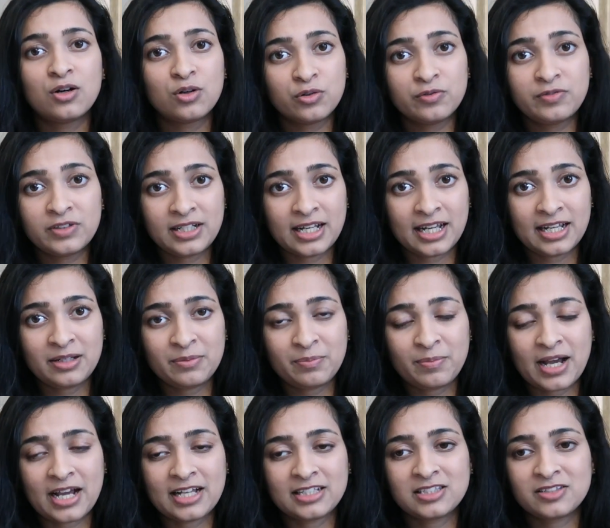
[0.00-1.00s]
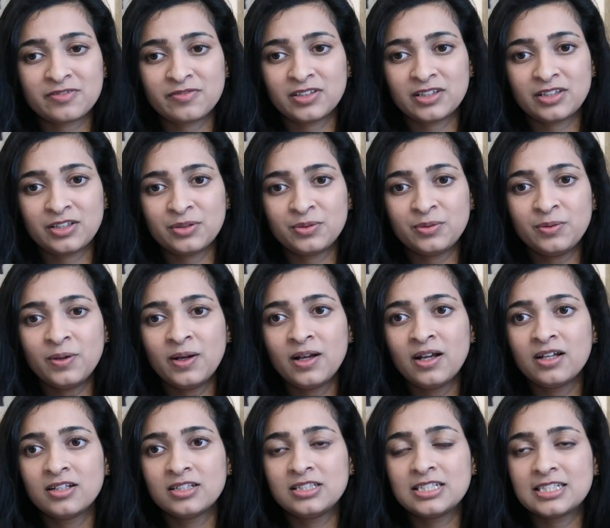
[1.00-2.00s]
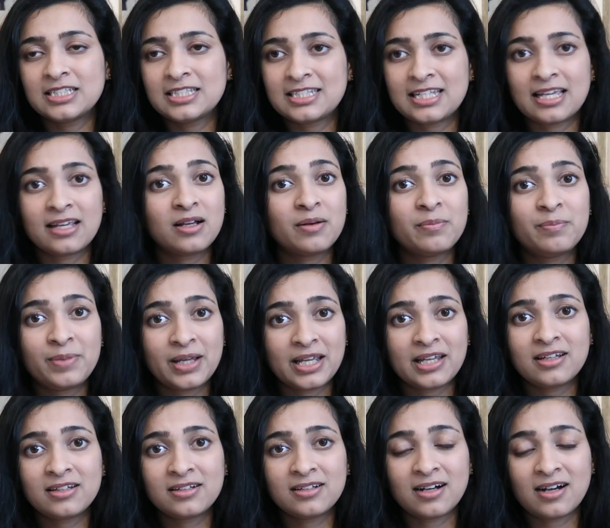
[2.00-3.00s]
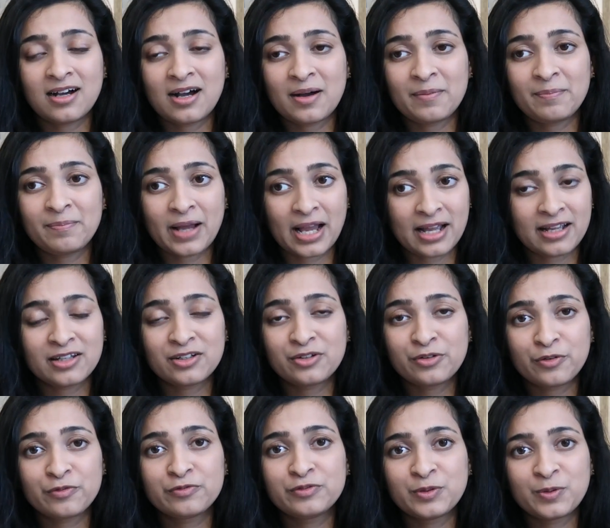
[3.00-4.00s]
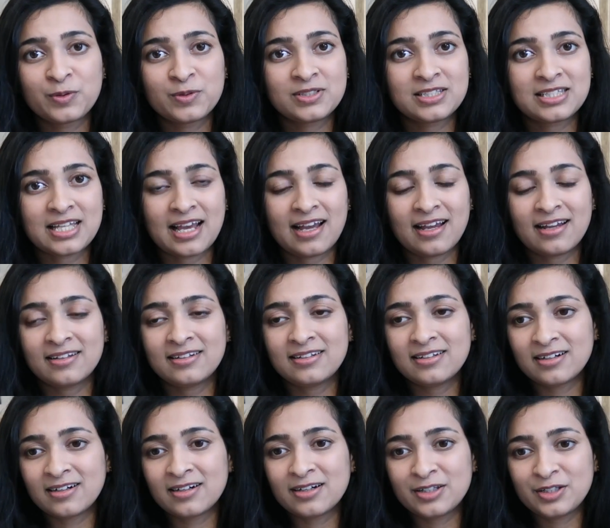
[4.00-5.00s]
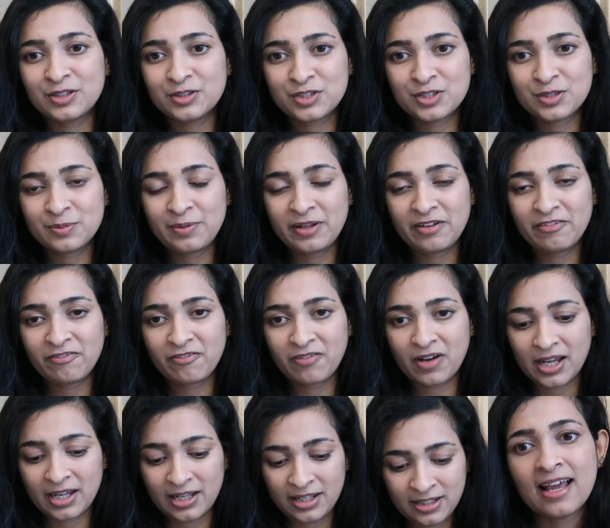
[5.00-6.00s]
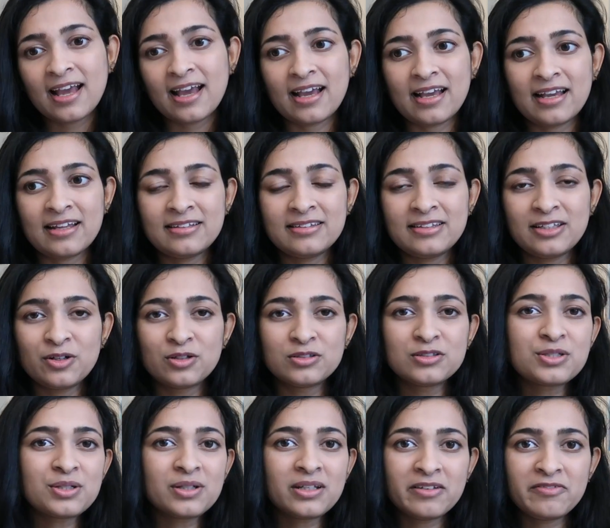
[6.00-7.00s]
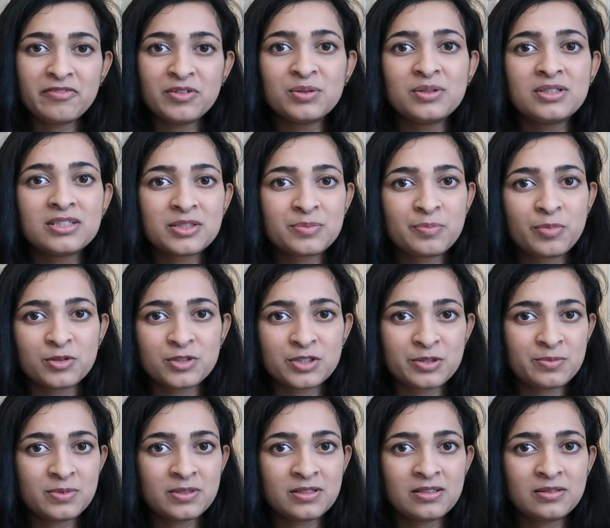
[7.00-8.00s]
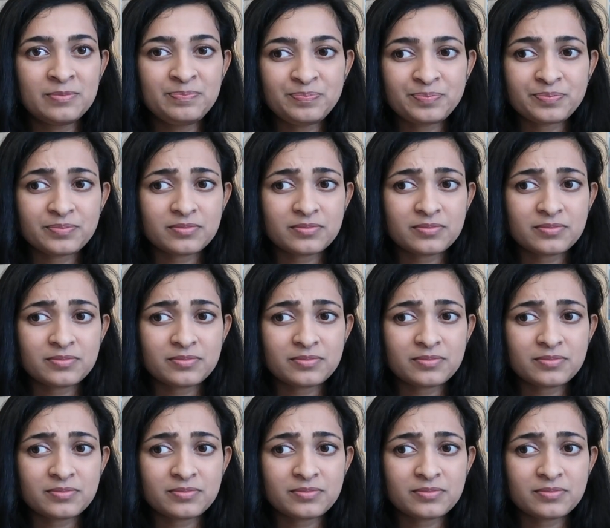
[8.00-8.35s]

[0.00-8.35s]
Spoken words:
overnight pads with you. Just take a big packet of those and you should be fine. And they also give you disposable